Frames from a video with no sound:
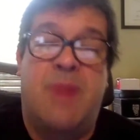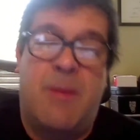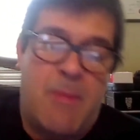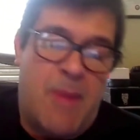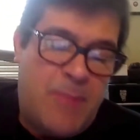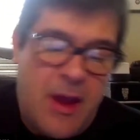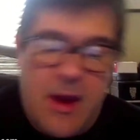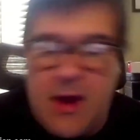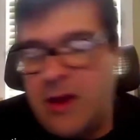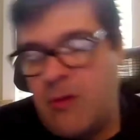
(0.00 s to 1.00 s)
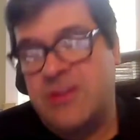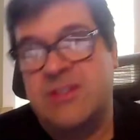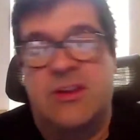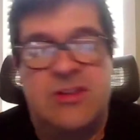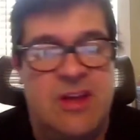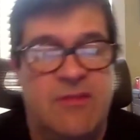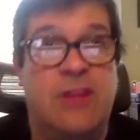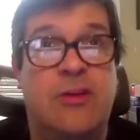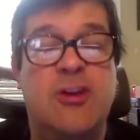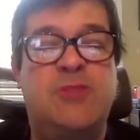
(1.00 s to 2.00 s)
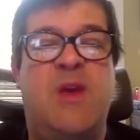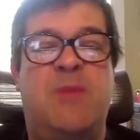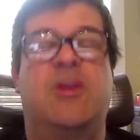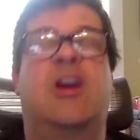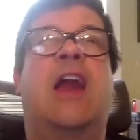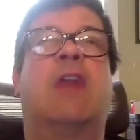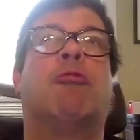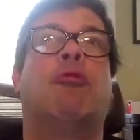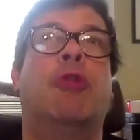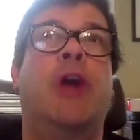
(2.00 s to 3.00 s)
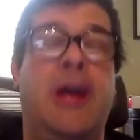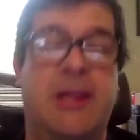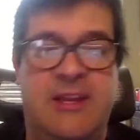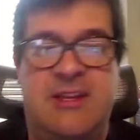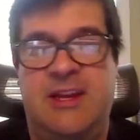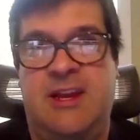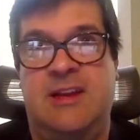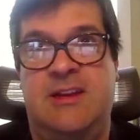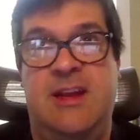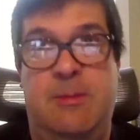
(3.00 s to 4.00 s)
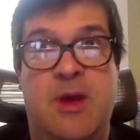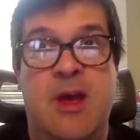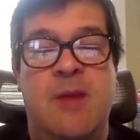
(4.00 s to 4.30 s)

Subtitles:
And all this other stuff. And those people, you got to really dig in deep,